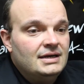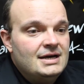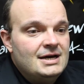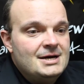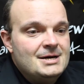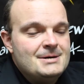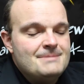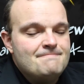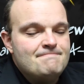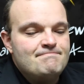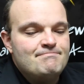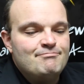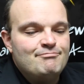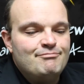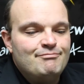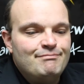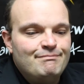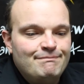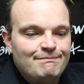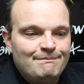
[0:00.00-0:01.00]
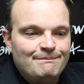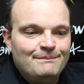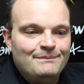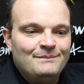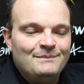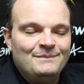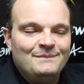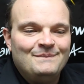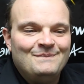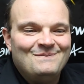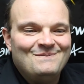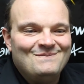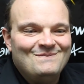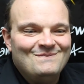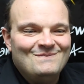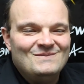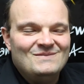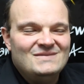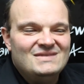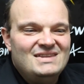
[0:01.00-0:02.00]
Um,
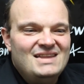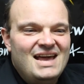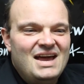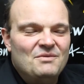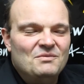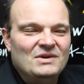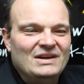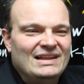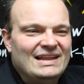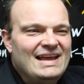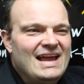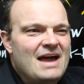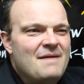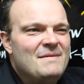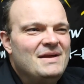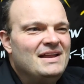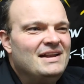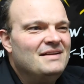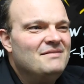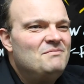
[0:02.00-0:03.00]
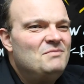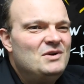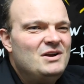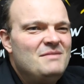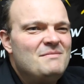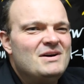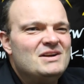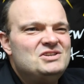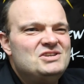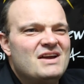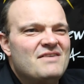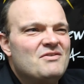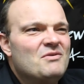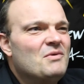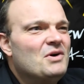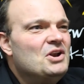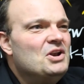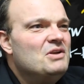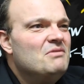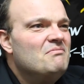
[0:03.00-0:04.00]
not really. I mean, pretty much
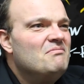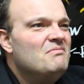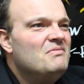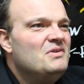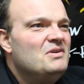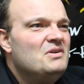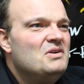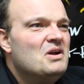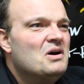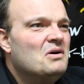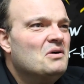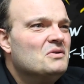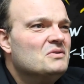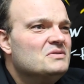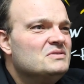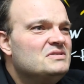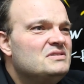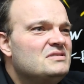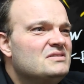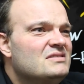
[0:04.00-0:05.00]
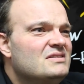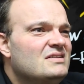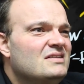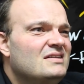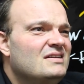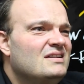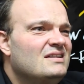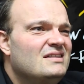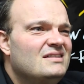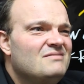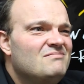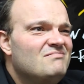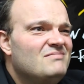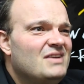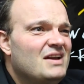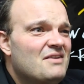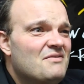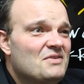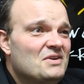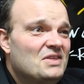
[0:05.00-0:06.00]
everyone knows
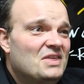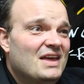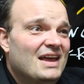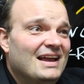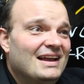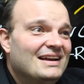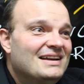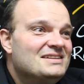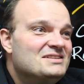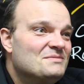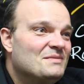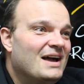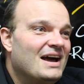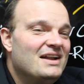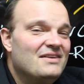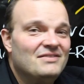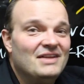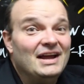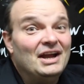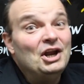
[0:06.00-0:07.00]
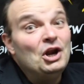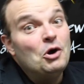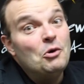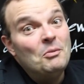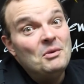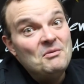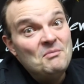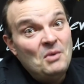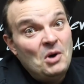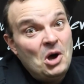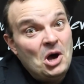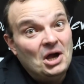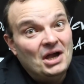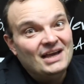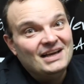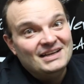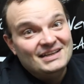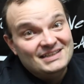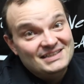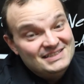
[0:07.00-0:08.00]
everything because I'm kind of like an open book.
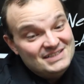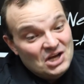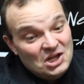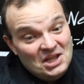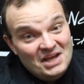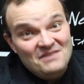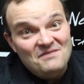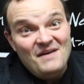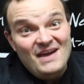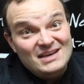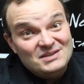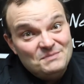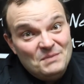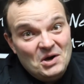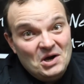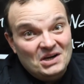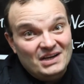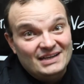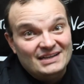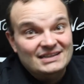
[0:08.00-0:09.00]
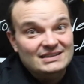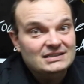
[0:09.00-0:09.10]
It's all on Facebook.